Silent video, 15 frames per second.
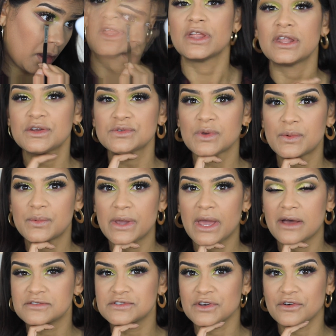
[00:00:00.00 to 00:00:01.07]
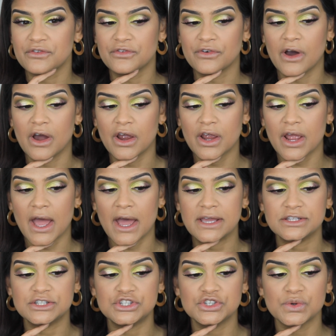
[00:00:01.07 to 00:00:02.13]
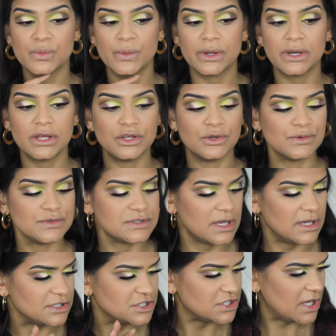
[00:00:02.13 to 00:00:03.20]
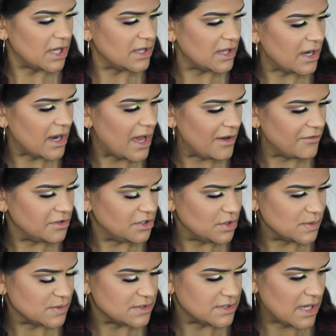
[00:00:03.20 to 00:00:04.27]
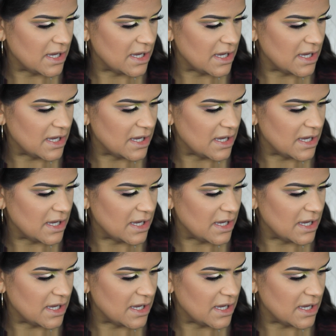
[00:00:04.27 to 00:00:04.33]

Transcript: So that is what we have so far. I do want to use a shade that I haven't used